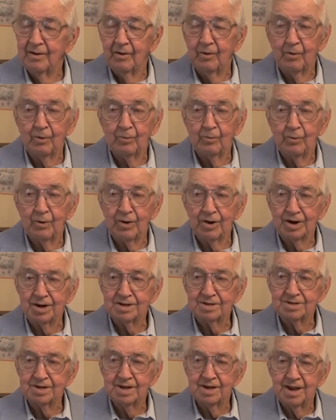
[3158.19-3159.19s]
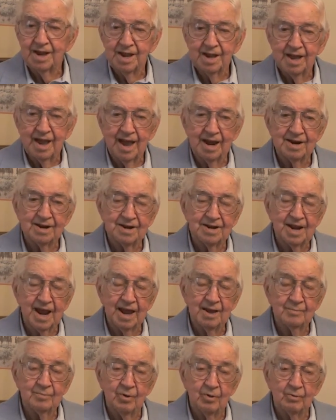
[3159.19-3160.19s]
The whole works. And the
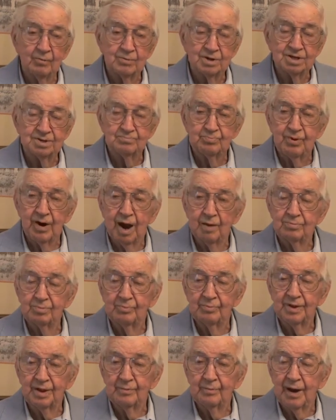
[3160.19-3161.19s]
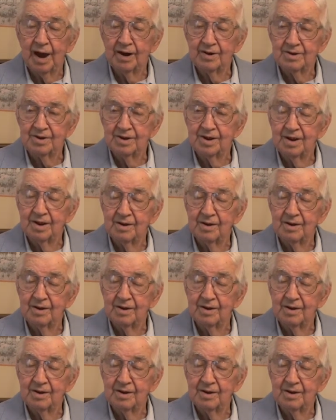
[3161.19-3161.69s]
table was probably about,